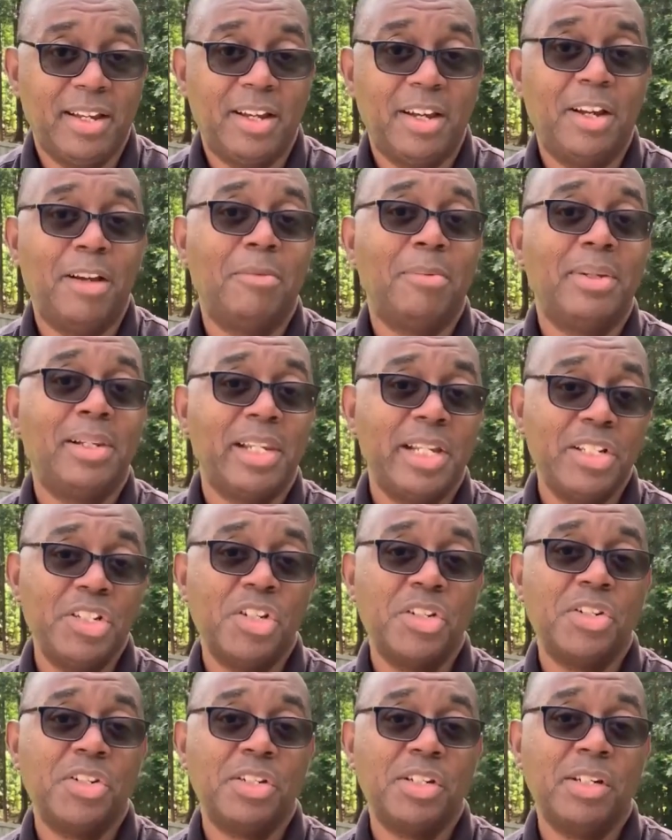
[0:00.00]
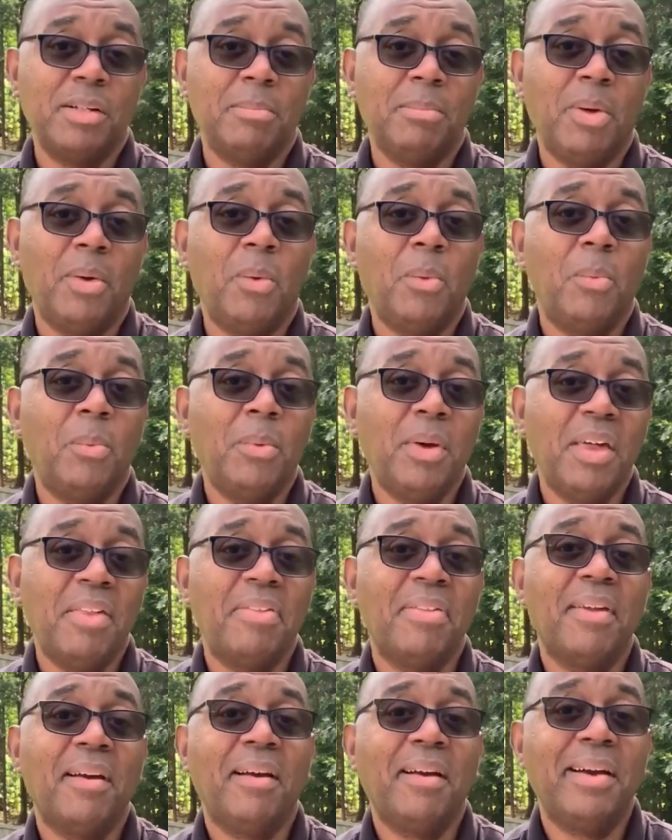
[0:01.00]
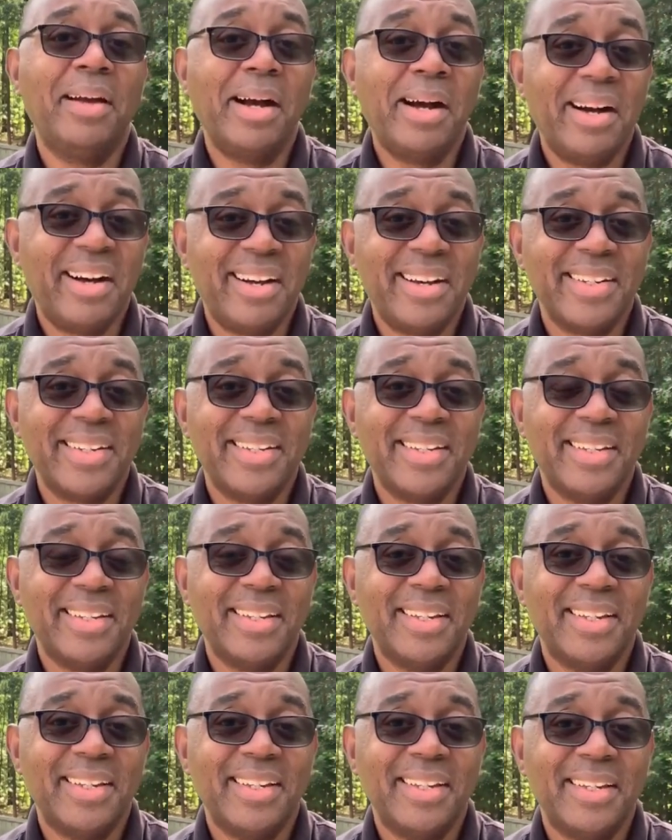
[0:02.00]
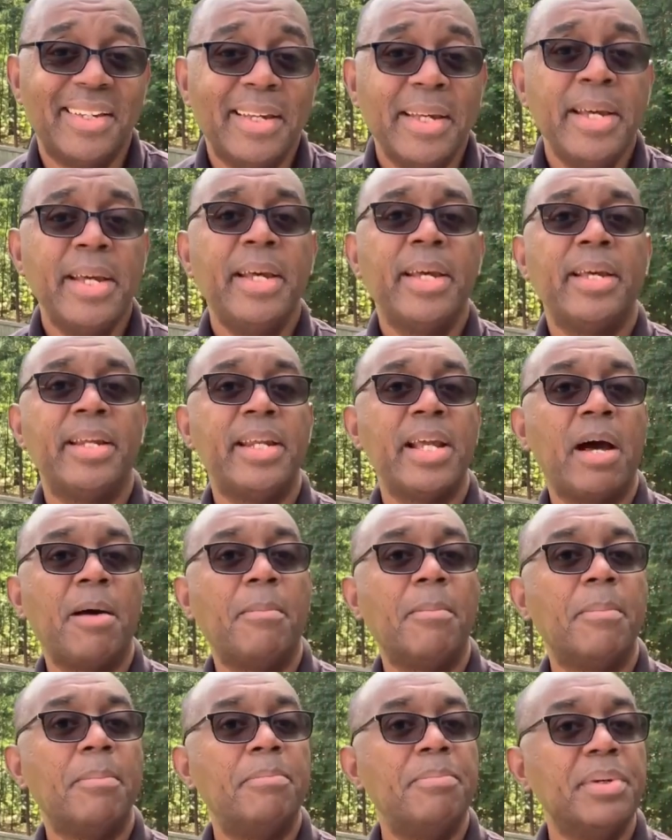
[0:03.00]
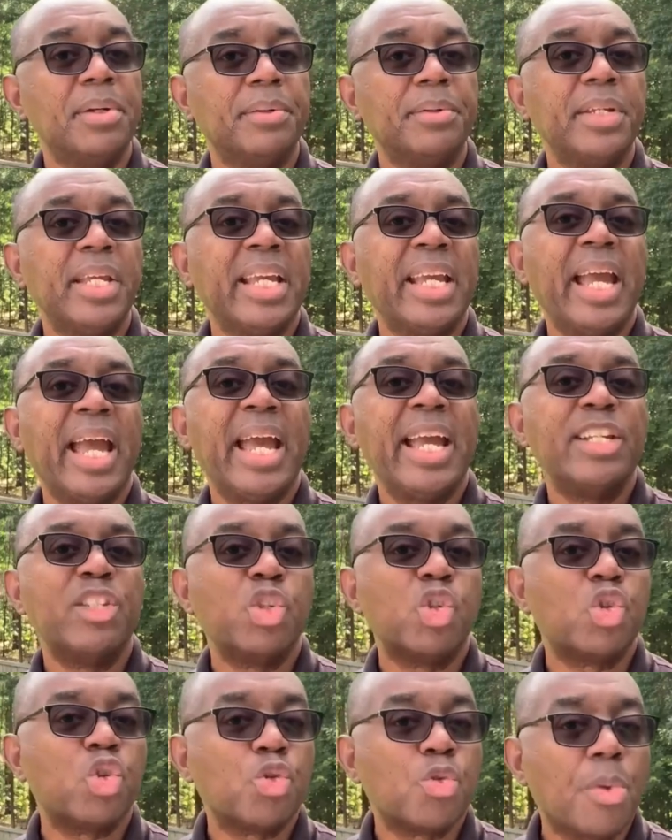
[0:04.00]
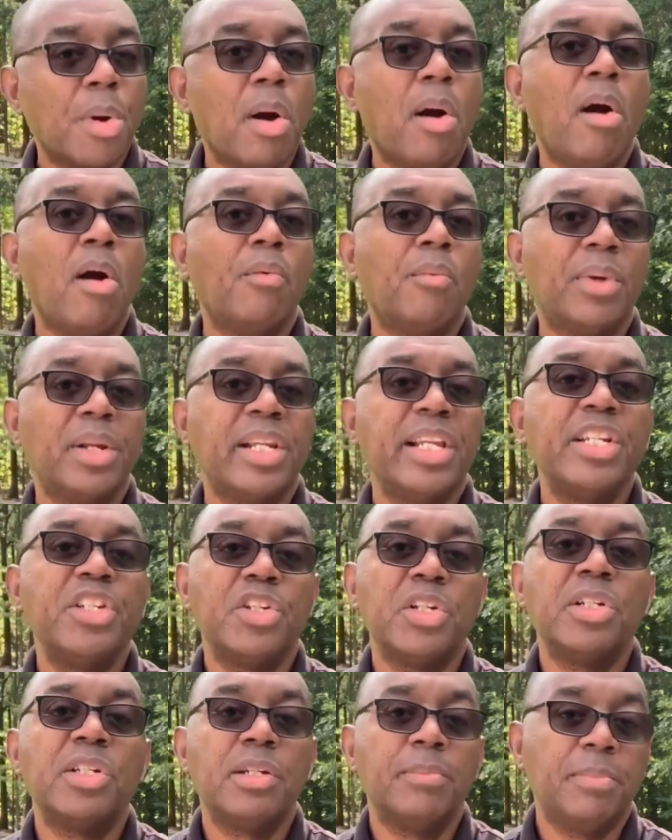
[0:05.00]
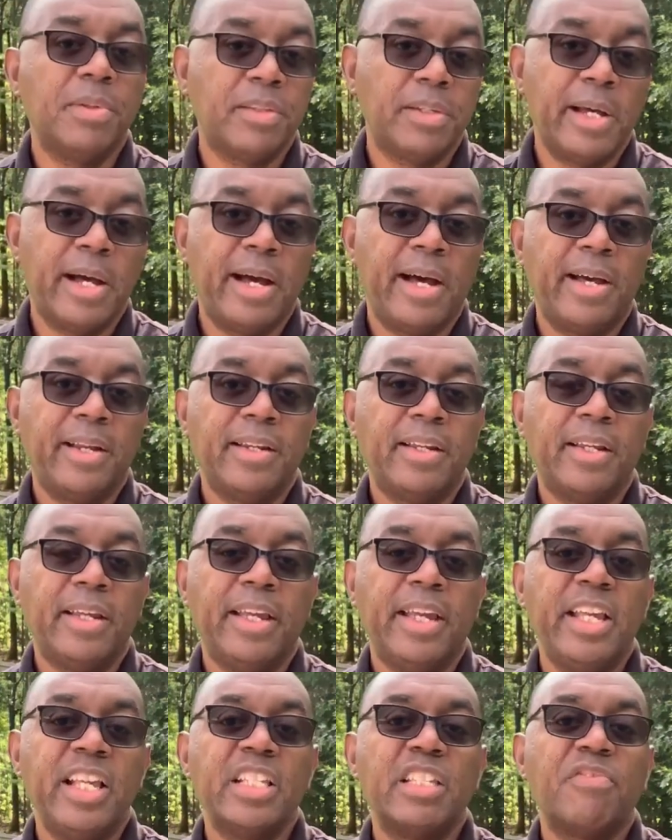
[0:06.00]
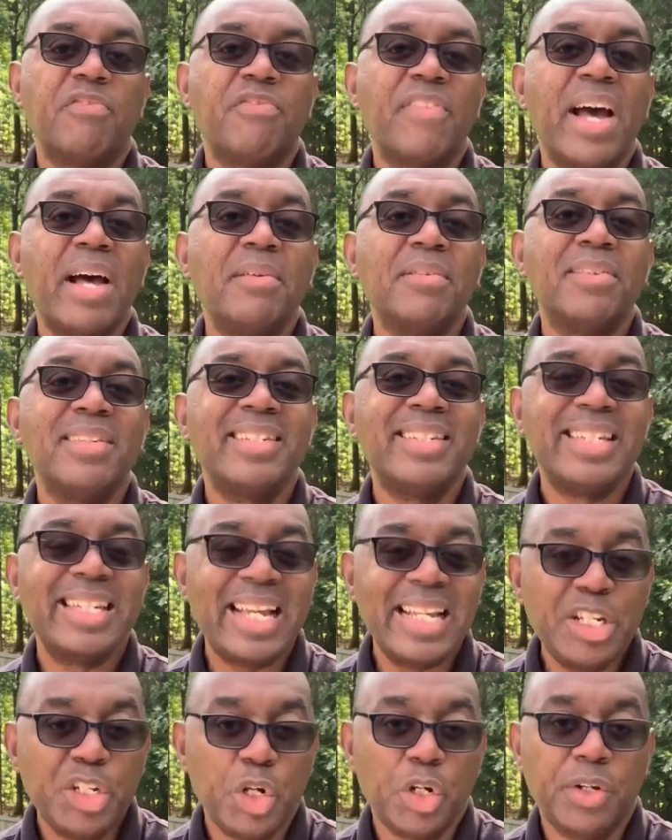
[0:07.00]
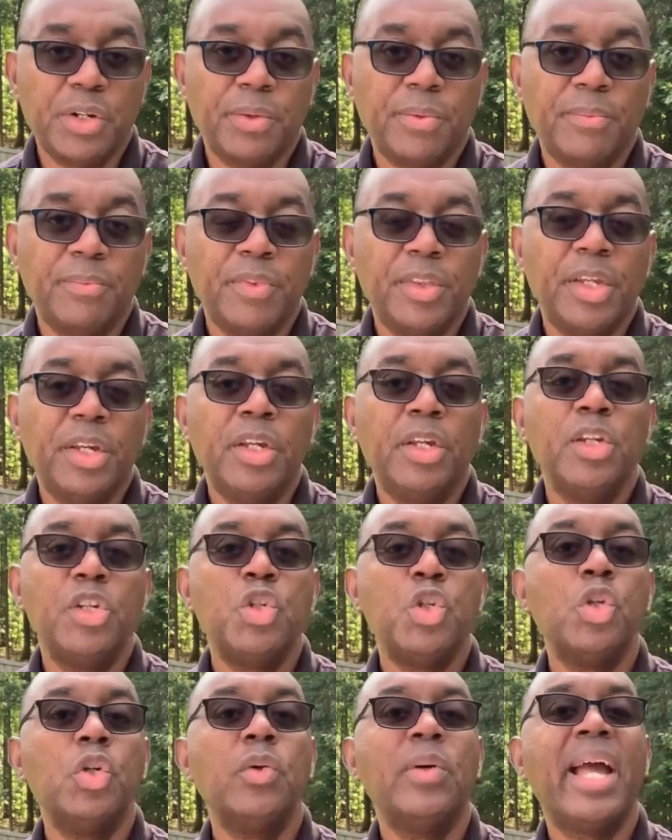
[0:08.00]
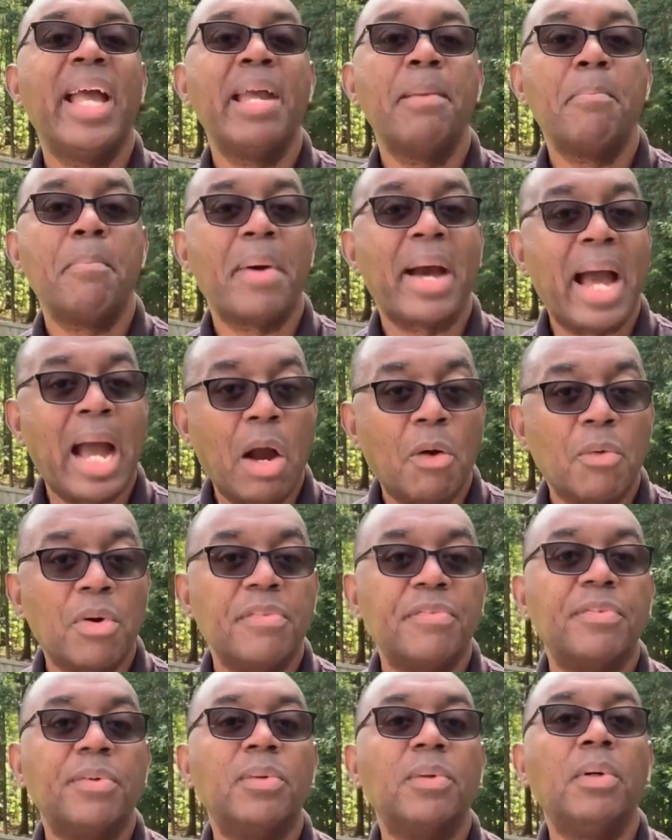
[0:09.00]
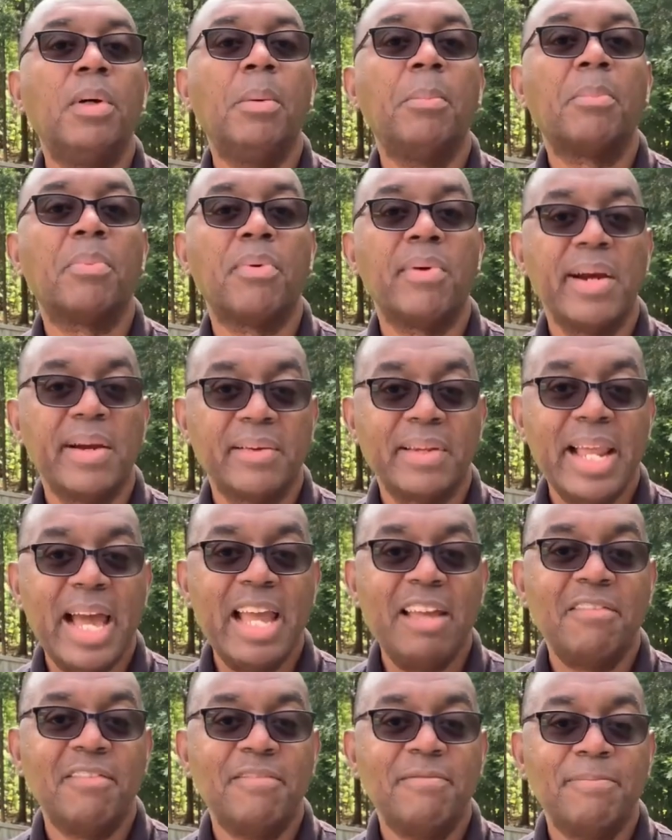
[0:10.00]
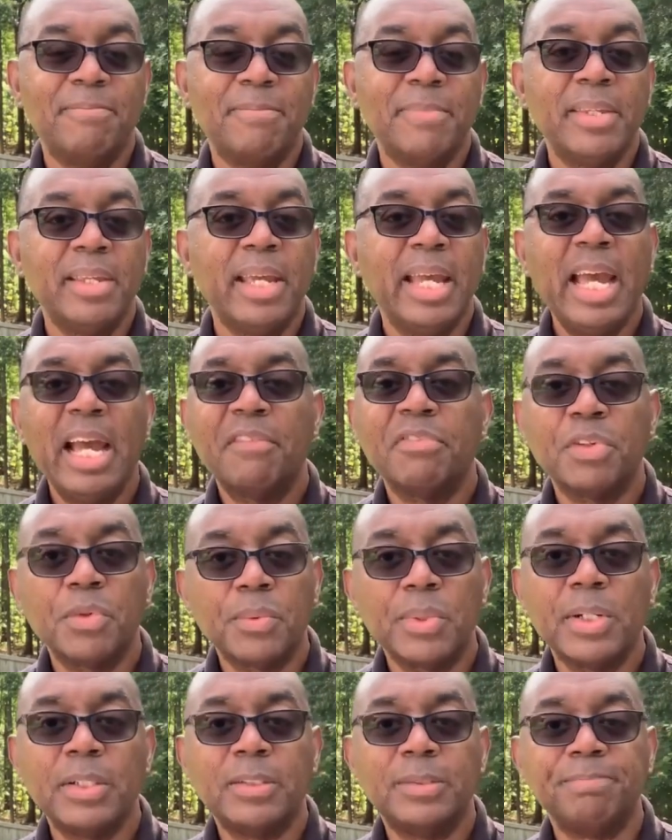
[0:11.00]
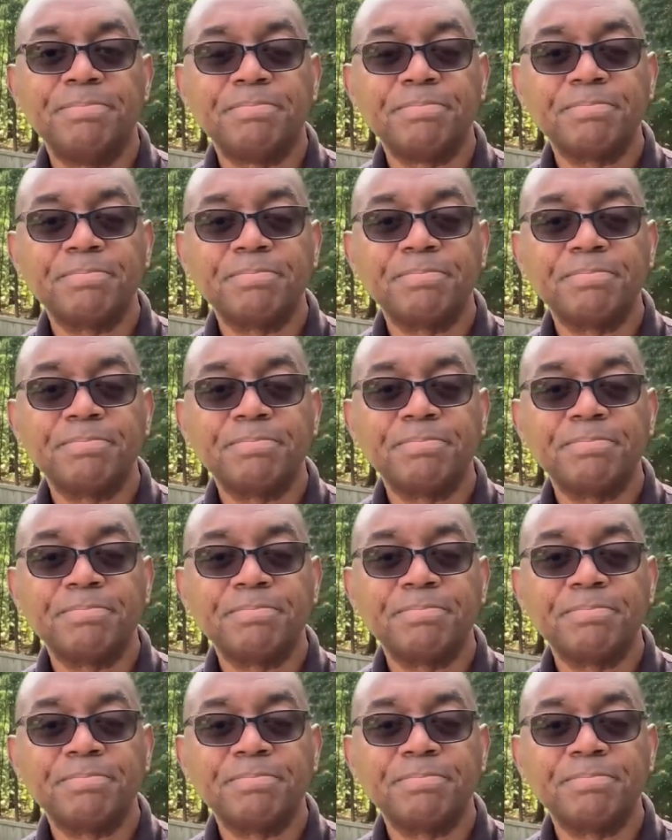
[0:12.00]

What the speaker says: a relationship with God. Now, building a strong relationship with God is foundational to a powerful prayer life. After all,